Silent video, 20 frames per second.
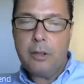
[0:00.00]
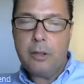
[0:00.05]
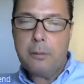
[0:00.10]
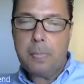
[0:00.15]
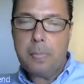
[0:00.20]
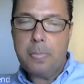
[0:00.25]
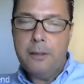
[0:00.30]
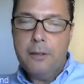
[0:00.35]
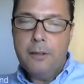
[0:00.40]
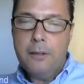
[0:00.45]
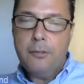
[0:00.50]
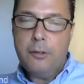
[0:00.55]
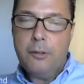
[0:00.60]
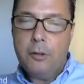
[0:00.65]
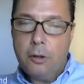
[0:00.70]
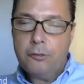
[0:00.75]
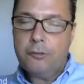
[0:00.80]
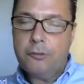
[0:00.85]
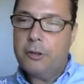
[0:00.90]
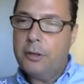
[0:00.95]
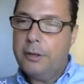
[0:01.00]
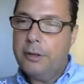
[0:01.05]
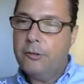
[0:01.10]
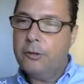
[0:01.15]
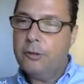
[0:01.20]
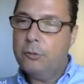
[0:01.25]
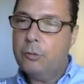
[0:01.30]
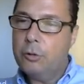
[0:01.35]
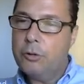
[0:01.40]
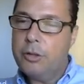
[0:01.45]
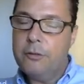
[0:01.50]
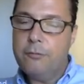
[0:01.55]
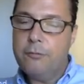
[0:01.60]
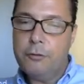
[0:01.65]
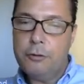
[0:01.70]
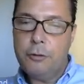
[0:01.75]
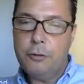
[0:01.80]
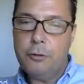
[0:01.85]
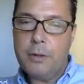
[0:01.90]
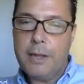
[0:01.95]
out, the oscillator will
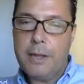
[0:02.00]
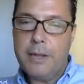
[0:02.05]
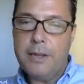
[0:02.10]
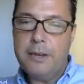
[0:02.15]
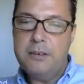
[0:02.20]
give you